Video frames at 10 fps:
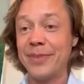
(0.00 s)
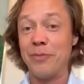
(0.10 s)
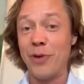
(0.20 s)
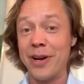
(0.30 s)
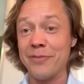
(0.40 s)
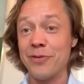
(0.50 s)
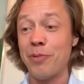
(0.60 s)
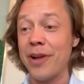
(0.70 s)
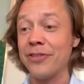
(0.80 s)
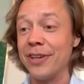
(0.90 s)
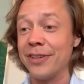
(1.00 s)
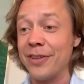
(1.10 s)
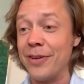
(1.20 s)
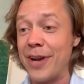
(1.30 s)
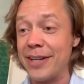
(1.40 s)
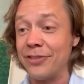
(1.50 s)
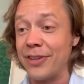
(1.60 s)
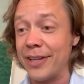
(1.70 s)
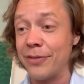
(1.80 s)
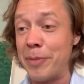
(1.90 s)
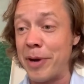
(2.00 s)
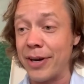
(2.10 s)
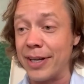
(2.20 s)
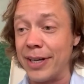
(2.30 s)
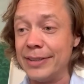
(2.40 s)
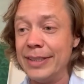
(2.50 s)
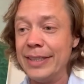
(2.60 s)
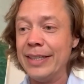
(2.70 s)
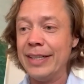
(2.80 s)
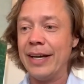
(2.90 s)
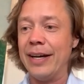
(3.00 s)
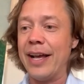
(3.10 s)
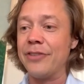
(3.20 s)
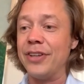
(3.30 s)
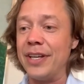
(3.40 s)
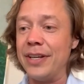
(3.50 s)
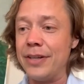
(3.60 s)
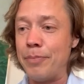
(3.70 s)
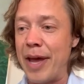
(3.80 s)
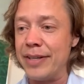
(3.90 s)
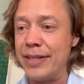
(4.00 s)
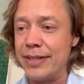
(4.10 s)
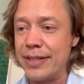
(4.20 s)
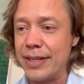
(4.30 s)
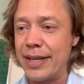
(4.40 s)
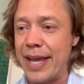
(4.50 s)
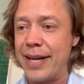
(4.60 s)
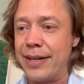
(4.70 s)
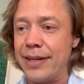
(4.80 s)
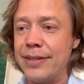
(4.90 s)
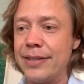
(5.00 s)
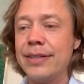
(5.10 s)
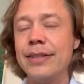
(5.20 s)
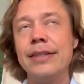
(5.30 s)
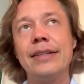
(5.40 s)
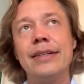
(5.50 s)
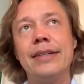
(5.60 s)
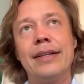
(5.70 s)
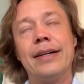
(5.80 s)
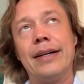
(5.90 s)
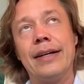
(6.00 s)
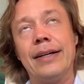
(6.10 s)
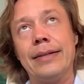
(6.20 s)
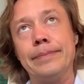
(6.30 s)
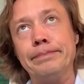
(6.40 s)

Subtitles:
running for president of the United States of America as an independent candidate. I